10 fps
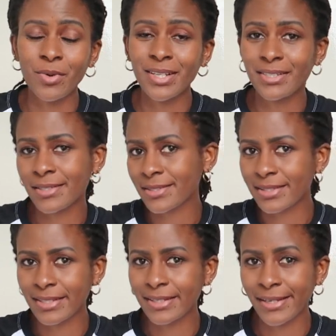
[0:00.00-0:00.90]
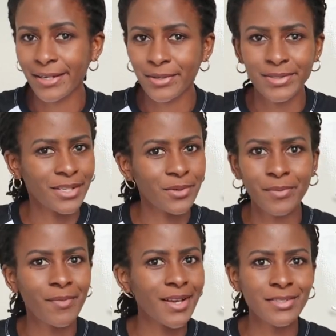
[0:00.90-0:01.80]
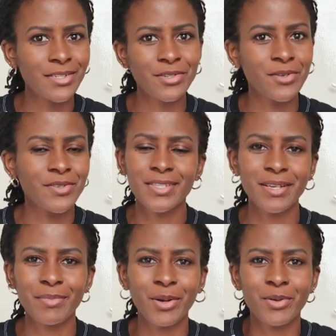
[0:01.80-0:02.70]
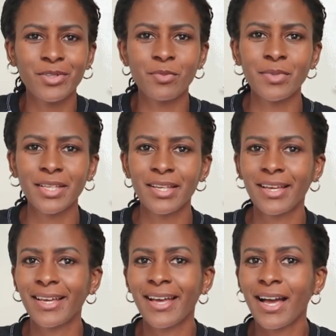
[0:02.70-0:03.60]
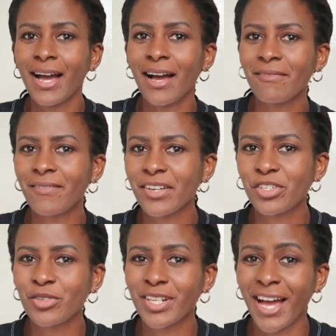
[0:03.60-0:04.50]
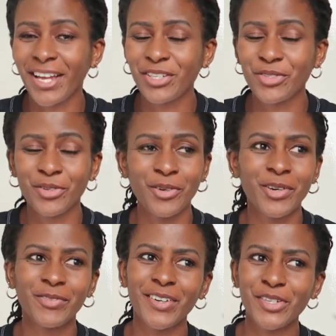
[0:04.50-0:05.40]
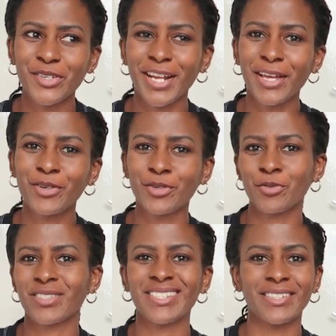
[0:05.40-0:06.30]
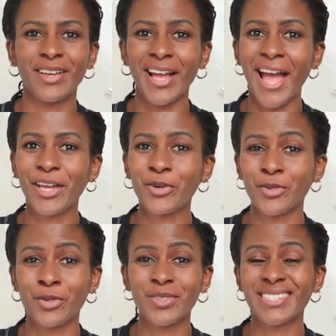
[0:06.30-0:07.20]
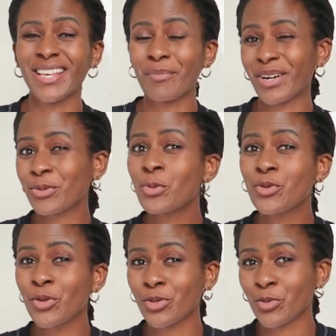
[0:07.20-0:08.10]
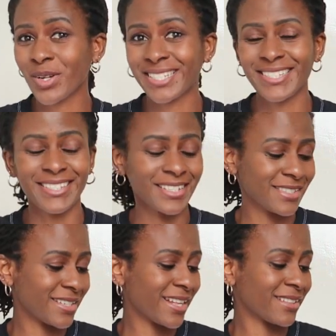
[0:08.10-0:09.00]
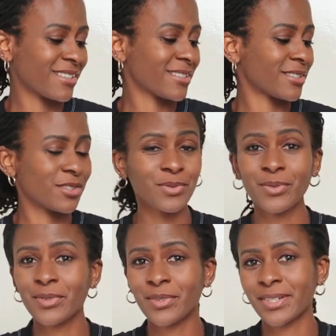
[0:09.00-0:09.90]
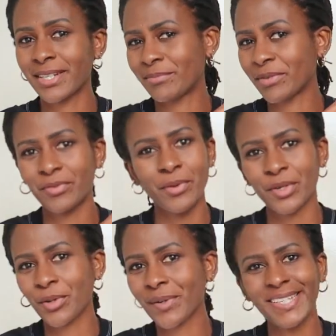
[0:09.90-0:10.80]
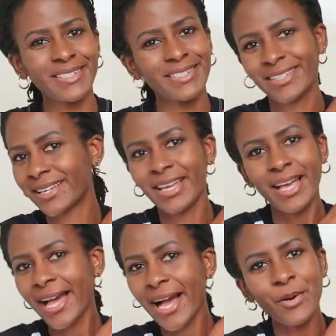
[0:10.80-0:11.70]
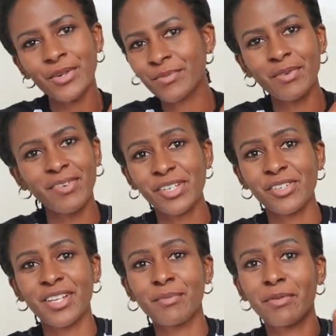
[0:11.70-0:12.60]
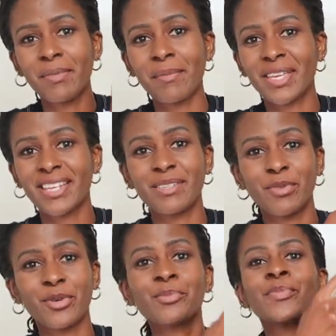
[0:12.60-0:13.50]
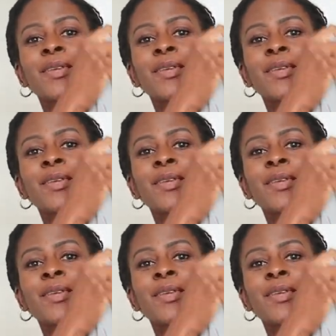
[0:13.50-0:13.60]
while she's still young, because I know once she grows up I want to be her fashion idol, fashion icon, or someone who knows what is in style, because soon, before we know it, I won't be fashionable mommy anymore.